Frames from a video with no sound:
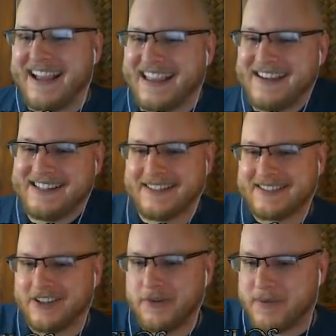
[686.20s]
Can you tell us a
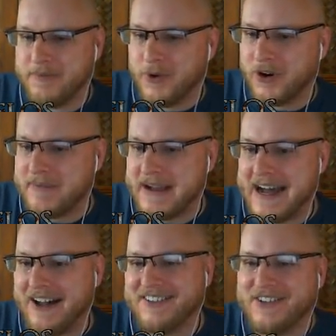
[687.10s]
little bit more
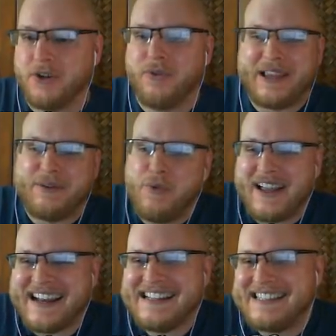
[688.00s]
about, what
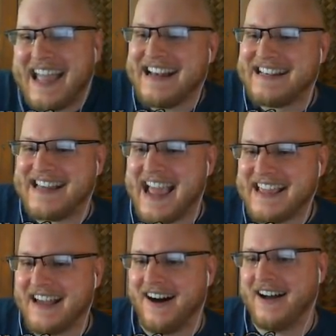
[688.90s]
kind of day-to-day
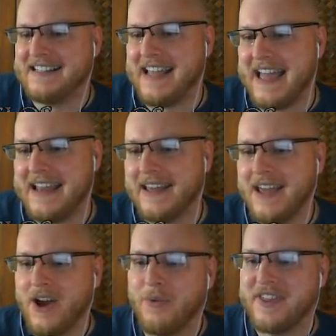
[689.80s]
content
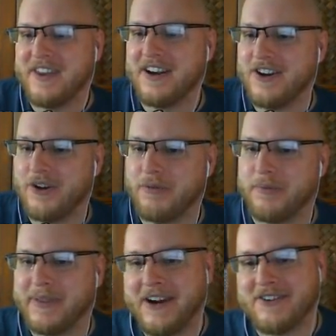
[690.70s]
within a node will
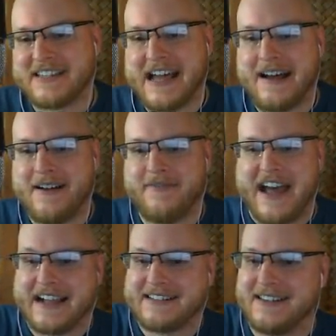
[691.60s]
players have
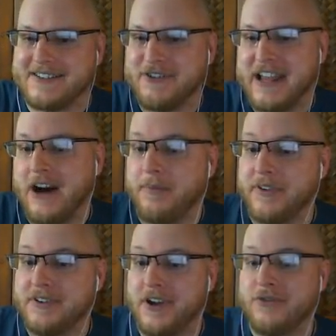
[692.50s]
access to help
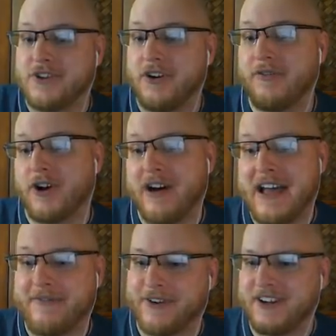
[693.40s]
the node's overall
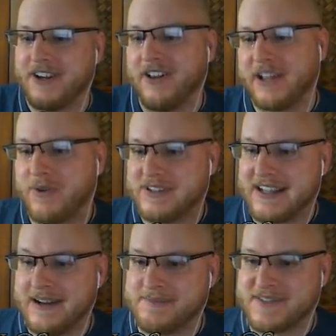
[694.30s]
effort? Like what
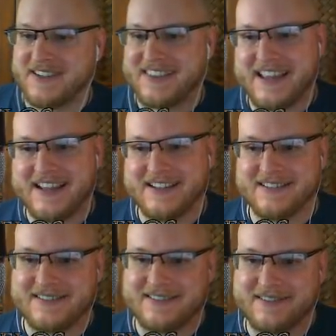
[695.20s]
types of
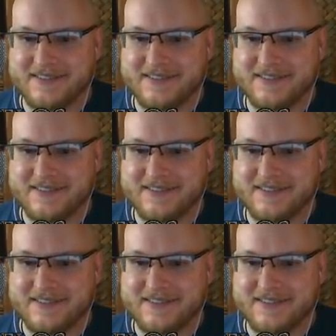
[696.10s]
things?